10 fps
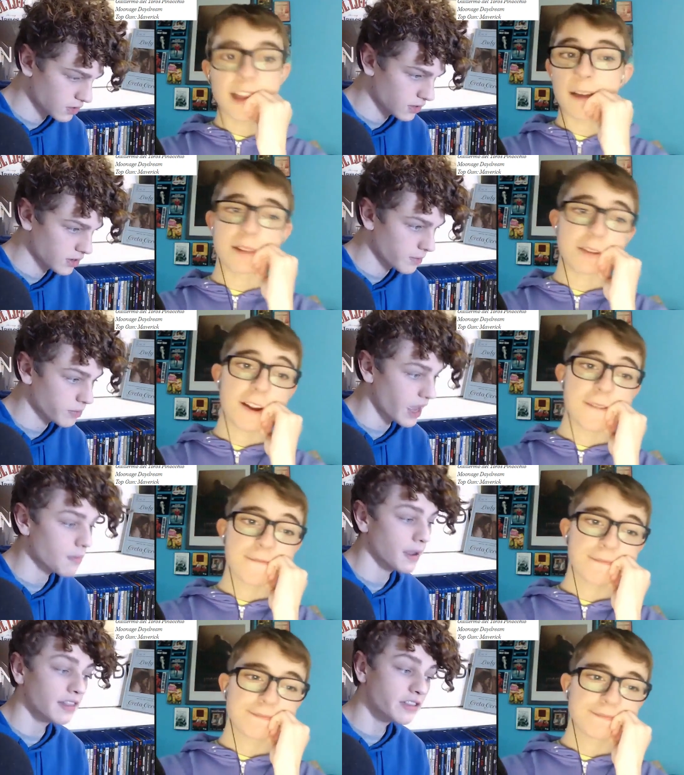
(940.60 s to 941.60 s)
Speaker 1: That'd be great.
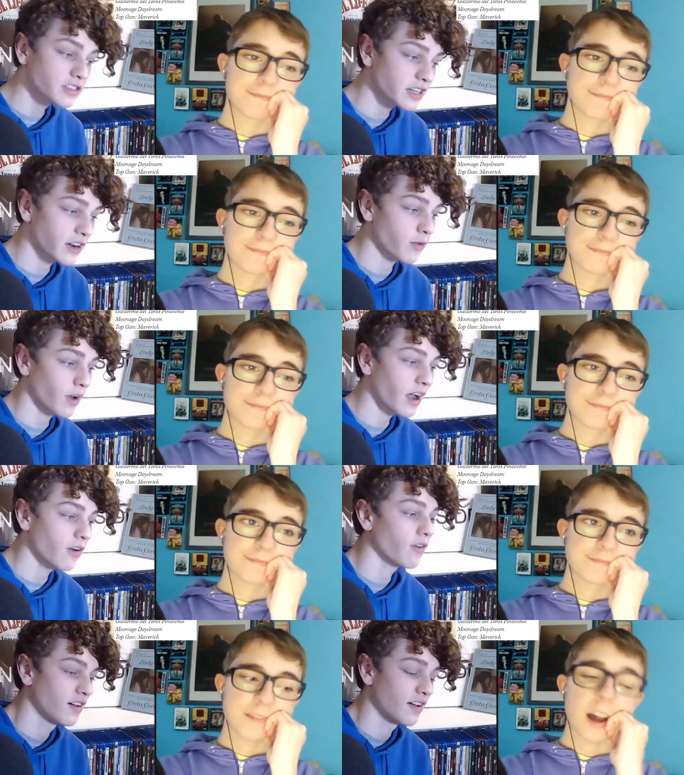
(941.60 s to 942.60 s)
Black Panther's here.
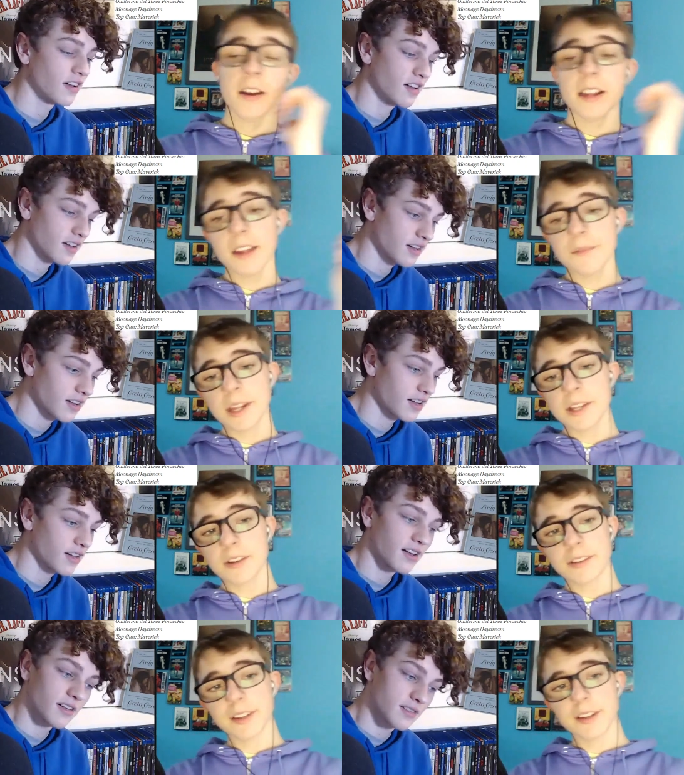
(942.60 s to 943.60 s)
Wow. Okay.
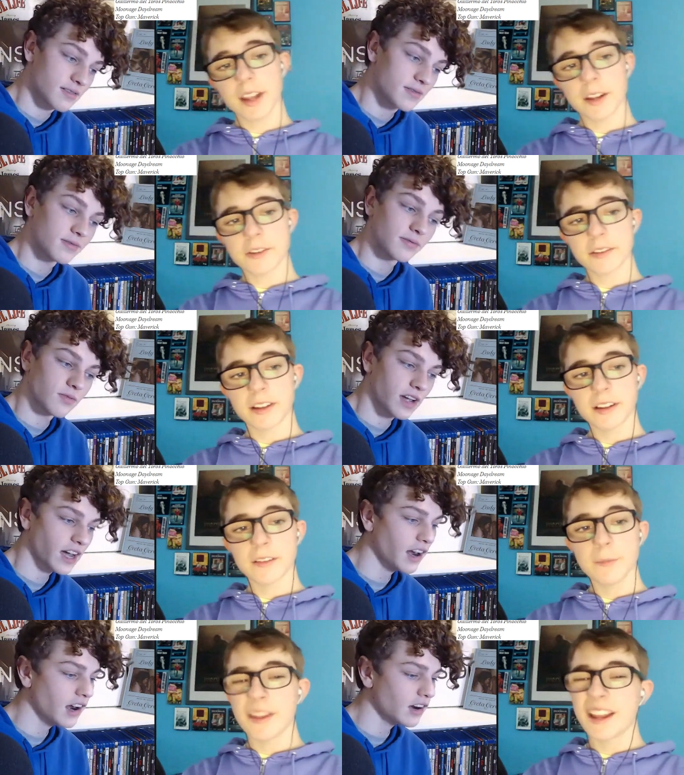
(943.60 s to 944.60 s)
Interesting. Interesting.
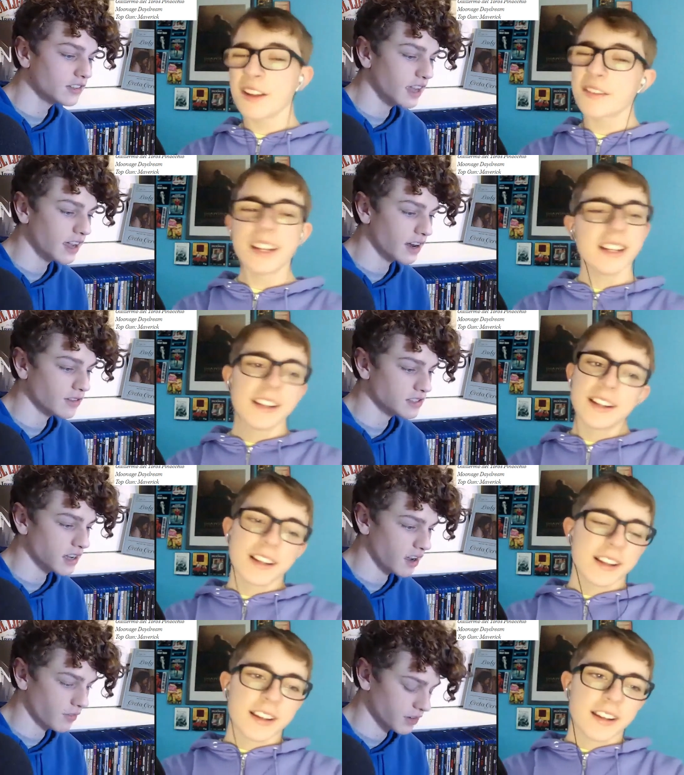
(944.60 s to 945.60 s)
Yeah, but they didn't. I wasn't
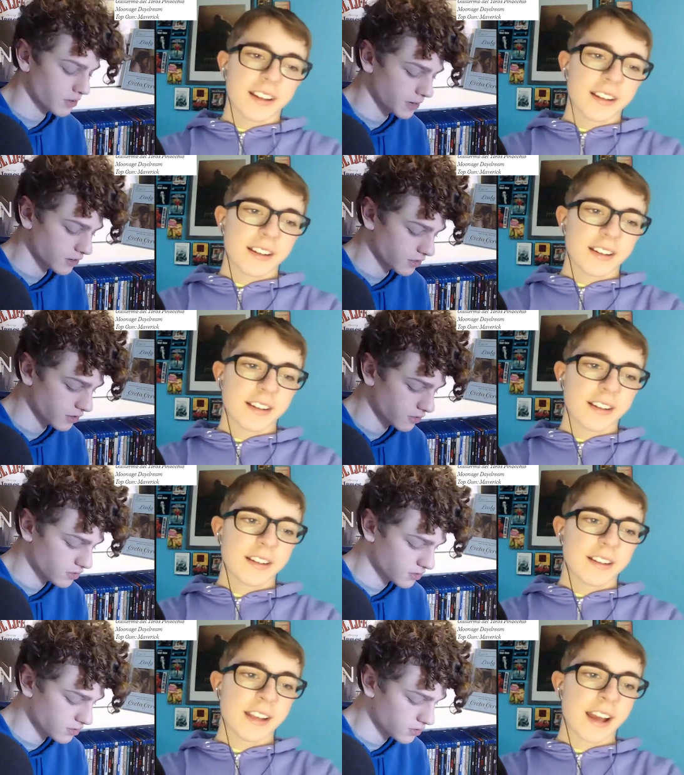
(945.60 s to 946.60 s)
that confident about it though.
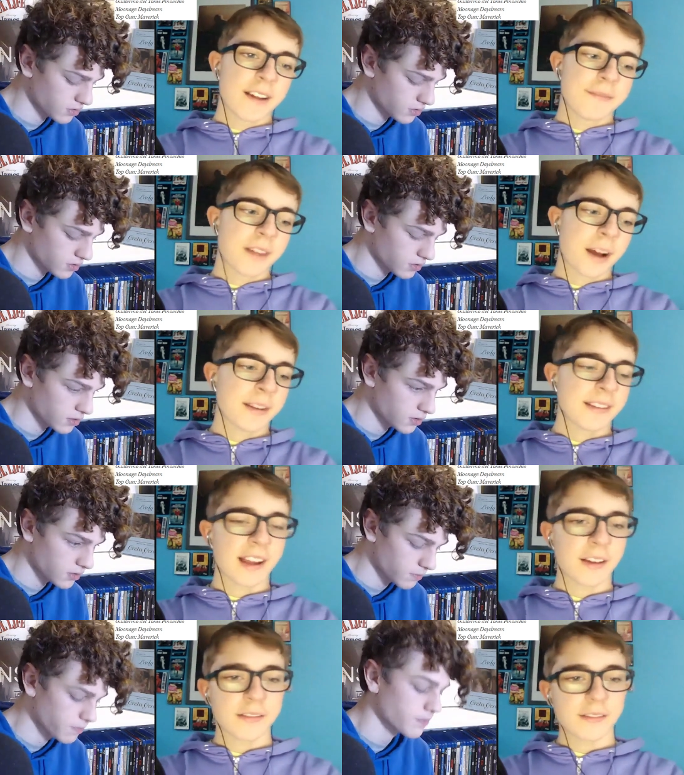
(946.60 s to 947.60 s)
Speaker 2: Yeah, I mean,
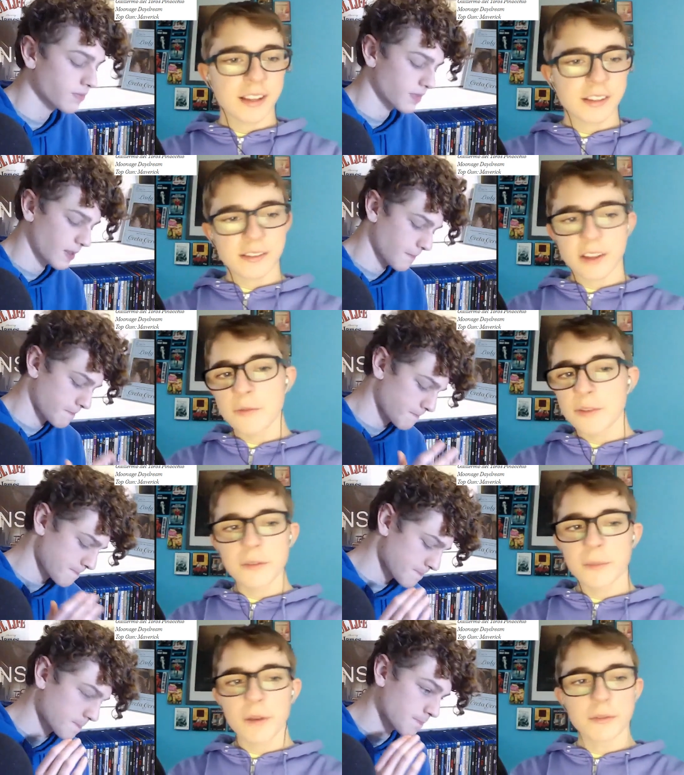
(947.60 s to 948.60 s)
sound. They just don't
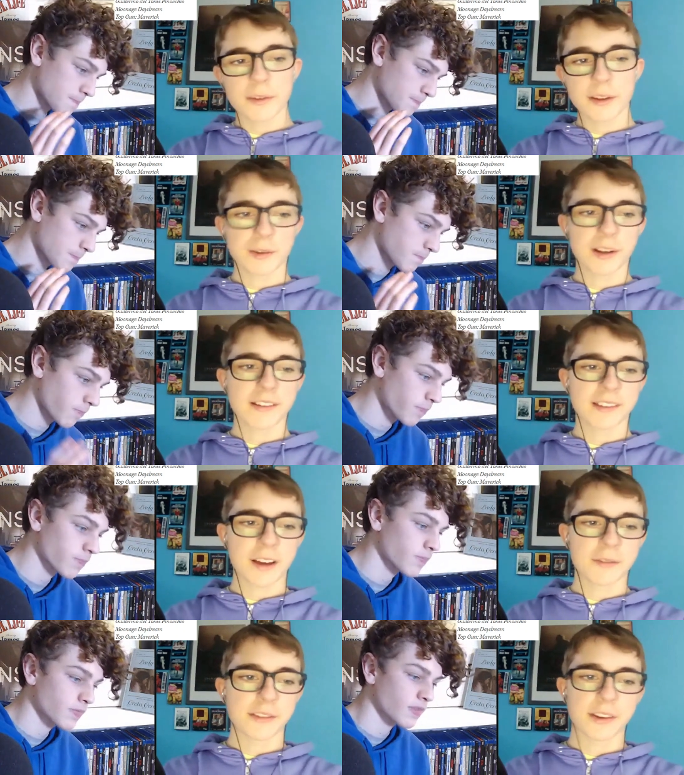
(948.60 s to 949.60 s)
do Marvel things really in
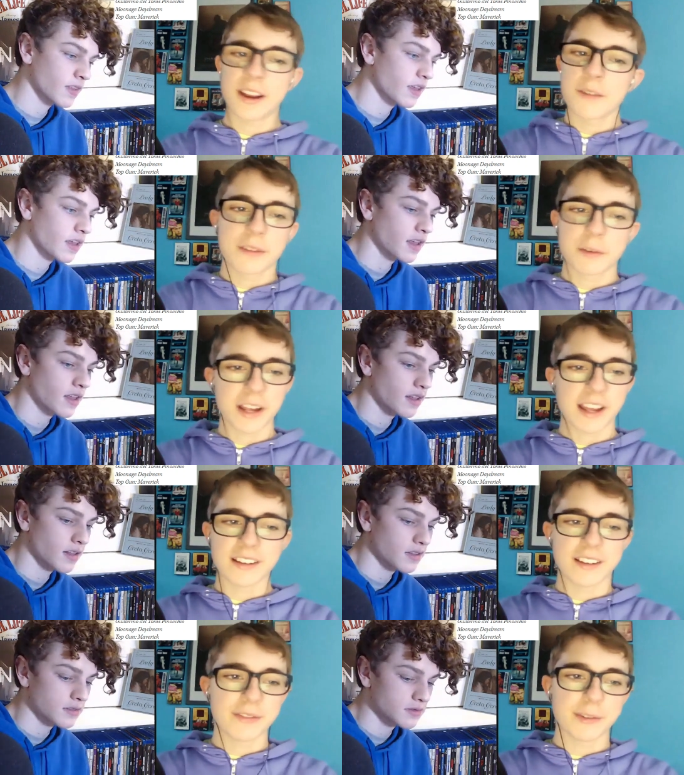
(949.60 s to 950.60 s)
sound, so I don't think we'll
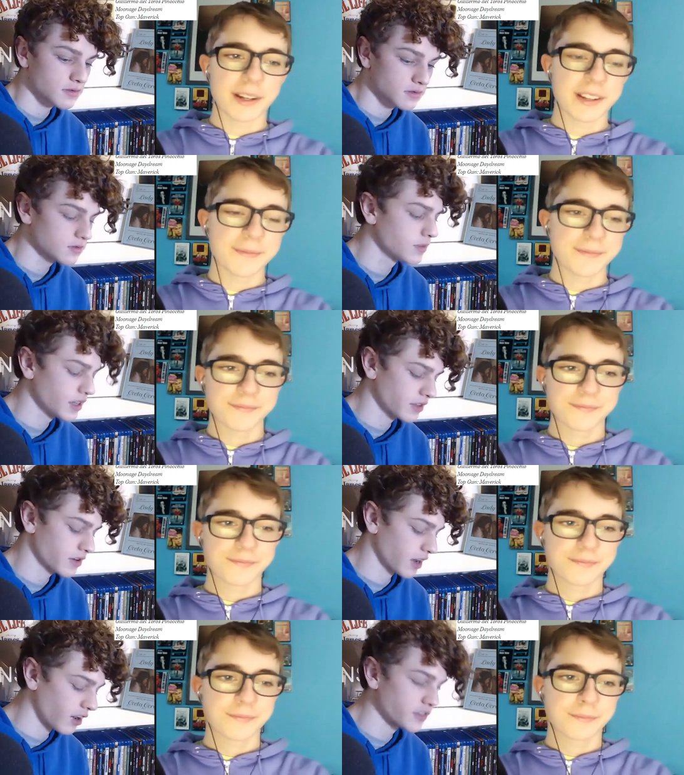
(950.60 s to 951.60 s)
get any either way. Me
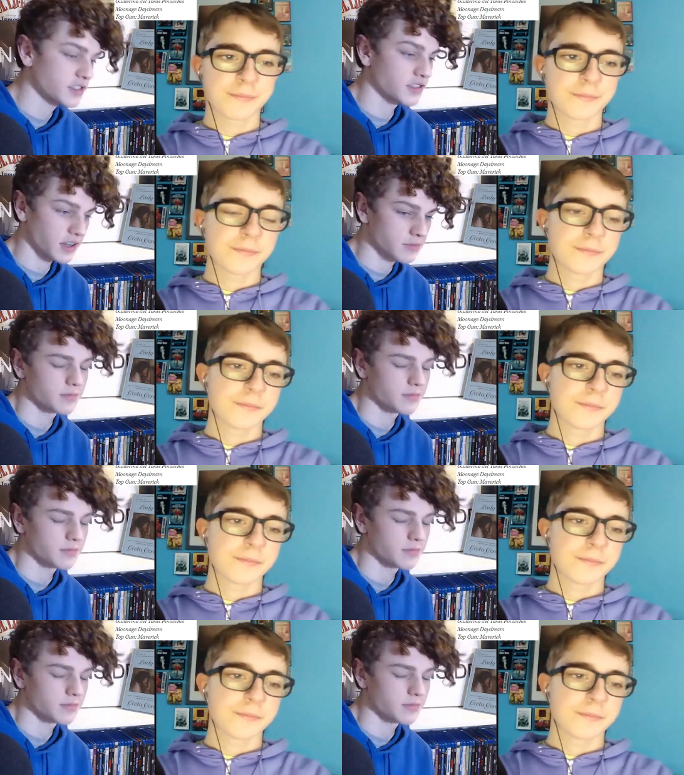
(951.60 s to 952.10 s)
neither. Elvis is here.